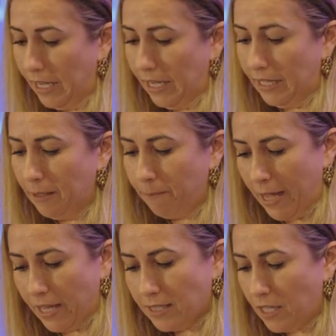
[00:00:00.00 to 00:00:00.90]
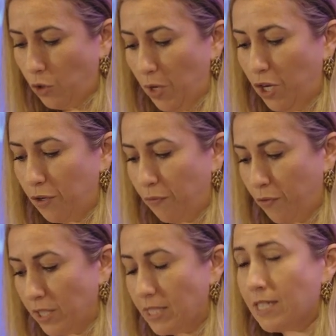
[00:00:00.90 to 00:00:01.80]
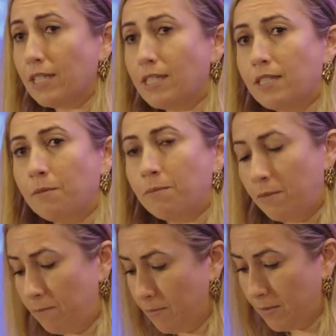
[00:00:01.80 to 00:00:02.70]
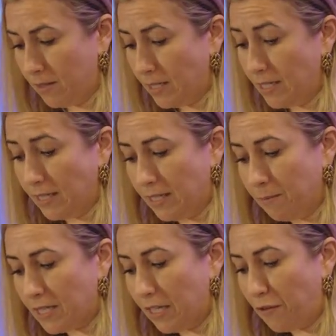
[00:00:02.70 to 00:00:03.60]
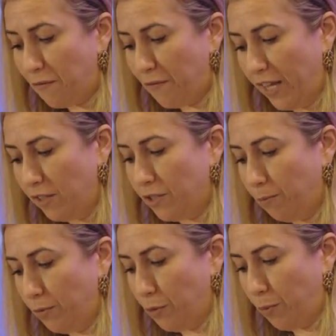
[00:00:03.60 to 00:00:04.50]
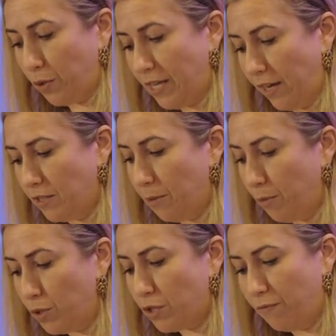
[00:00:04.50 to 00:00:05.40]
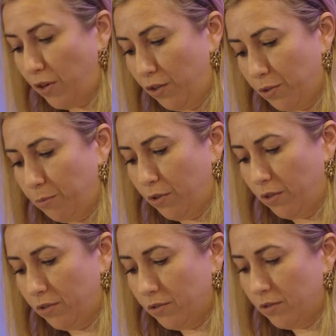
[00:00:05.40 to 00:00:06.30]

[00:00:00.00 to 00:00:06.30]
It demands that we confront systems that failed to protect the most vulnerable.